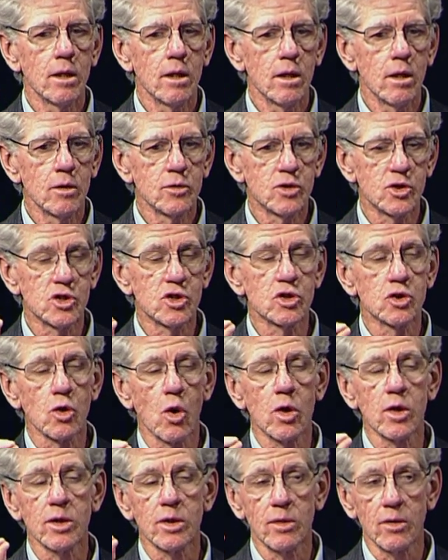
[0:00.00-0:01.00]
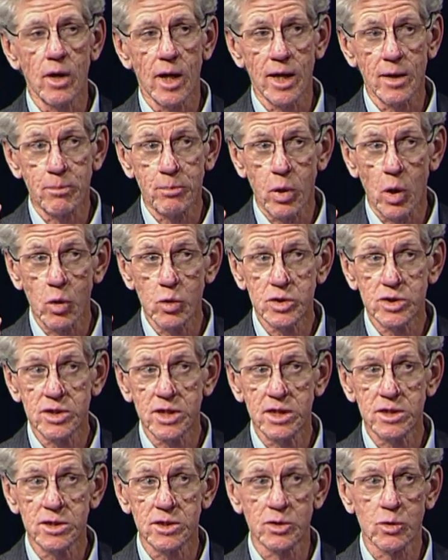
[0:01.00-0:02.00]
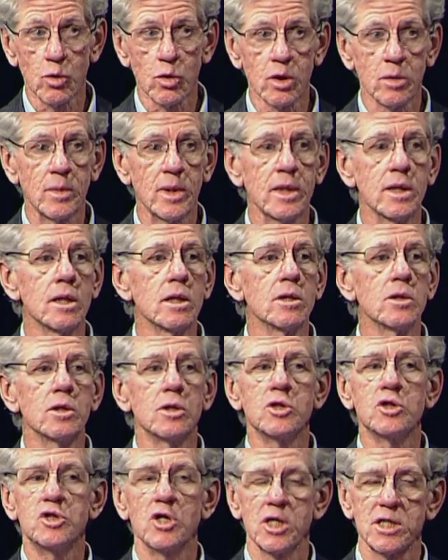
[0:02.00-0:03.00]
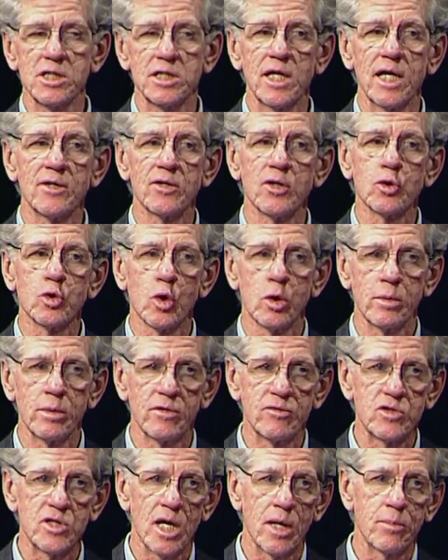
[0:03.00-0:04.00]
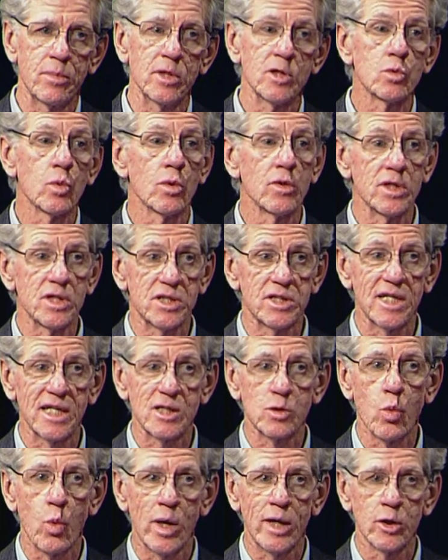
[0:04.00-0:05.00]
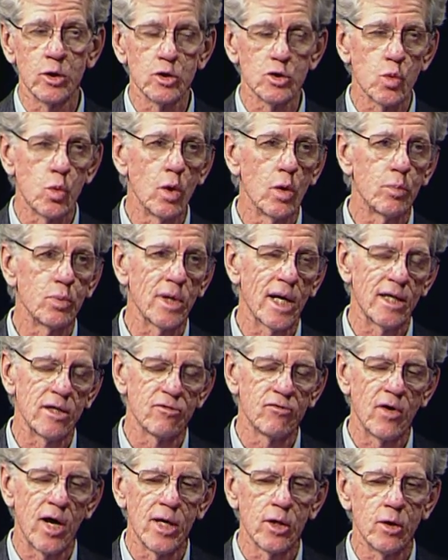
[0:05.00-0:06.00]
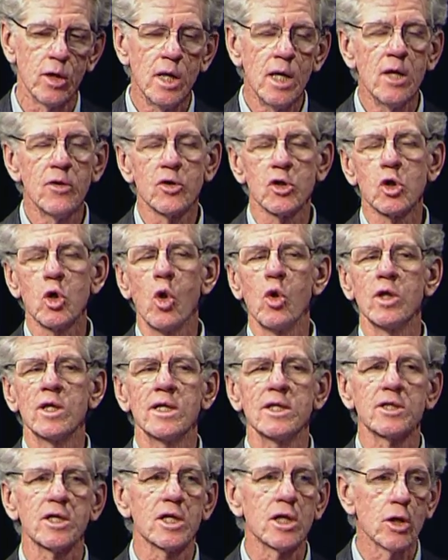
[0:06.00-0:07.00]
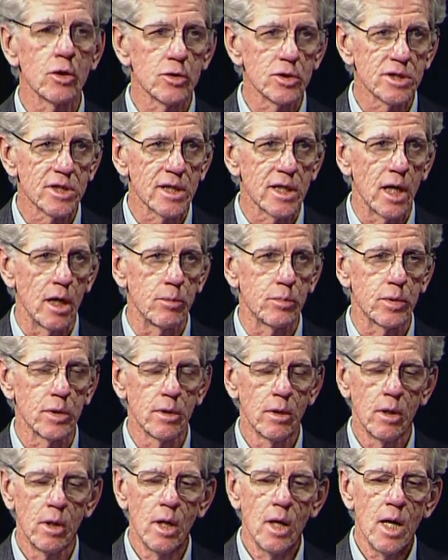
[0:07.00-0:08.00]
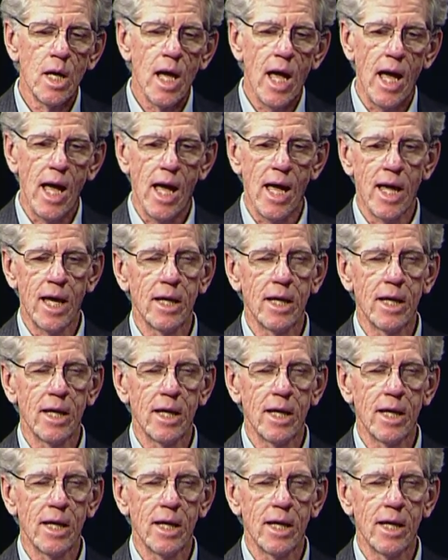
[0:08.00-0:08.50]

to start a postseason tournament, just like the Tournament of Champions, where the 6 winners will play in the final. They're calling it the Cursed Cup. And